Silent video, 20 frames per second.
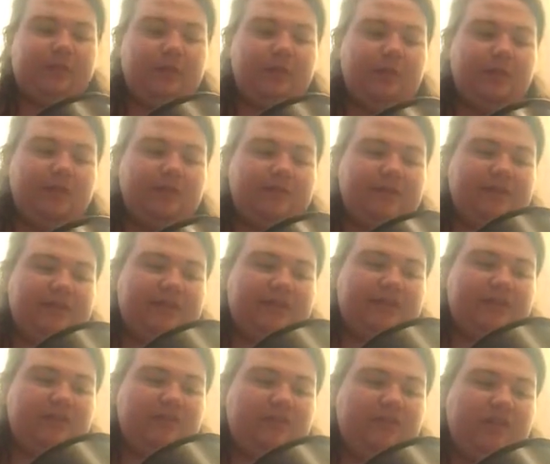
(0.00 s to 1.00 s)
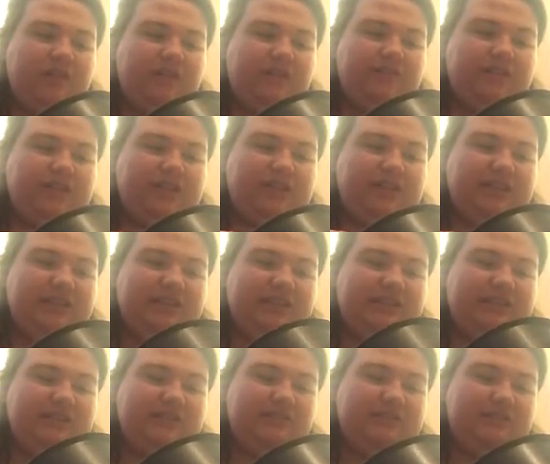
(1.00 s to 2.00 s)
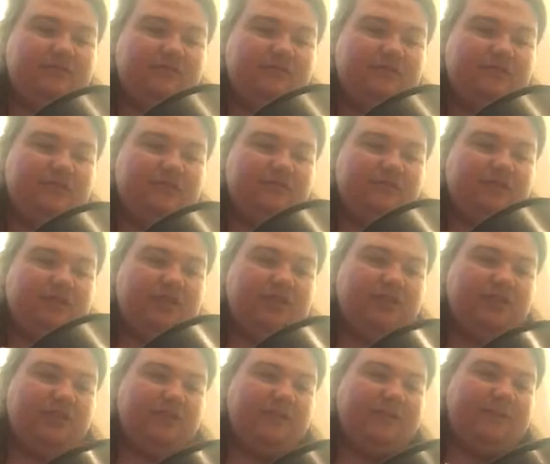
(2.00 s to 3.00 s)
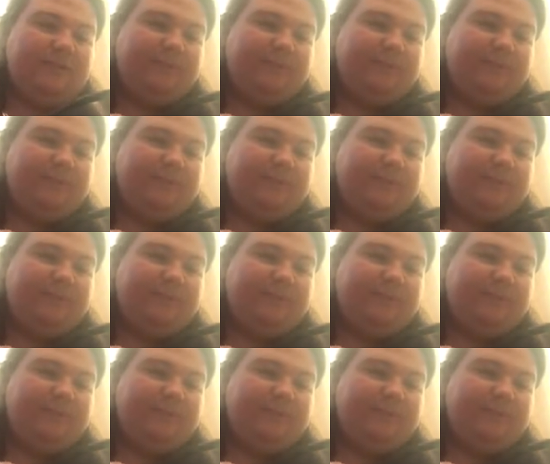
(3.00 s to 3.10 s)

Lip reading: Well, I suppose that's Kraft cheese and, yeah.